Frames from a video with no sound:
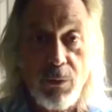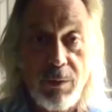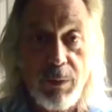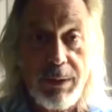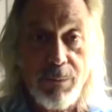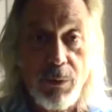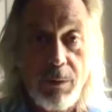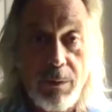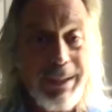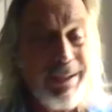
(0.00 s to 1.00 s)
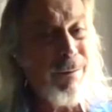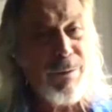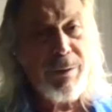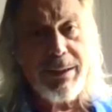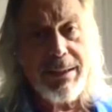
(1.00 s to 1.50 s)
with people, and
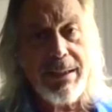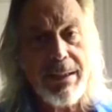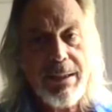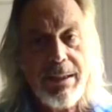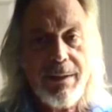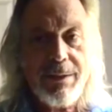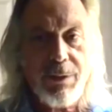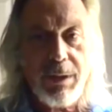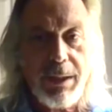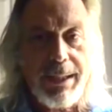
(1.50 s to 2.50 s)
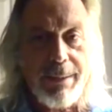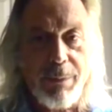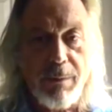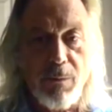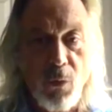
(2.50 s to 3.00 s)
hopefully that's going to
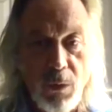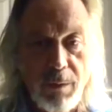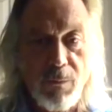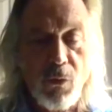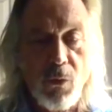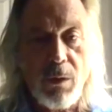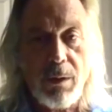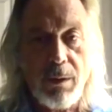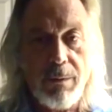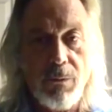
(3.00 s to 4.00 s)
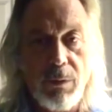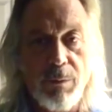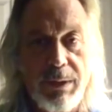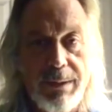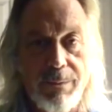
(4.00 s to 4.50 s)
happen more and more
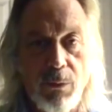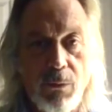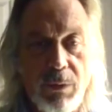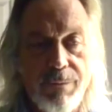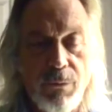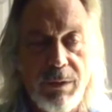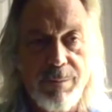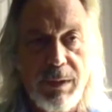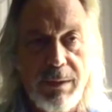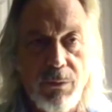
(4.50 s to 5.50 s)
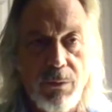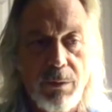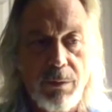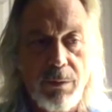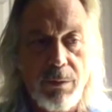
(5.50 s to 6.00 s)
with people. We've been
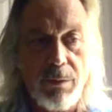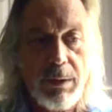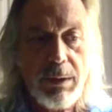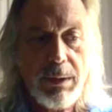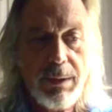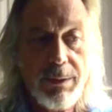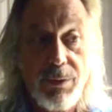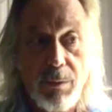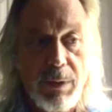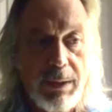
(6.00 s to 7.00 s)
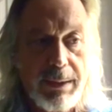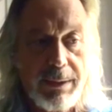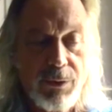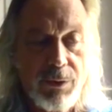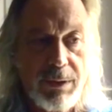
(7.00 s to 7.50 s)
through so
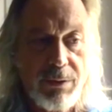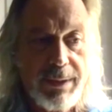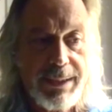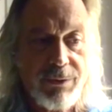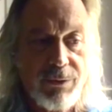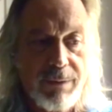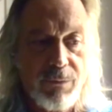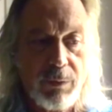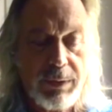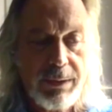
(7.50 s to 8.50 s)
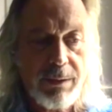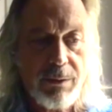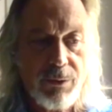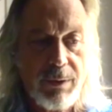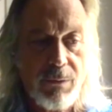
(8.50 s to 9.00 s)
much these last several
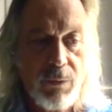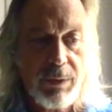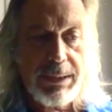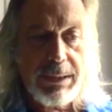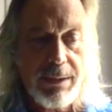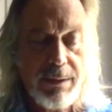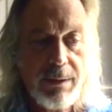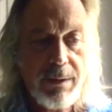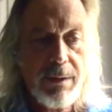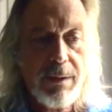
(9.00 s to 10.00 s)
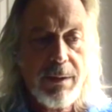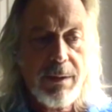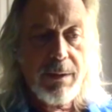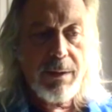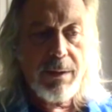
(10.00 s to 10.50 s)
years that we
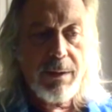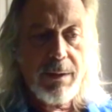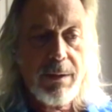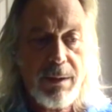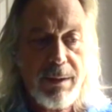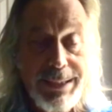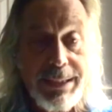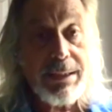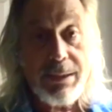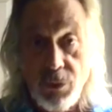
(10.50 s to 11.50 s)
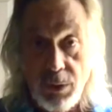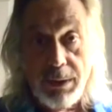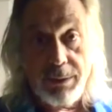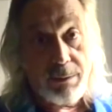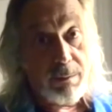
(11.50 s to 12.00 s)
need each
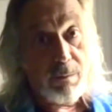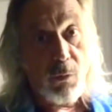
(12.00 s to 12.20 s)
other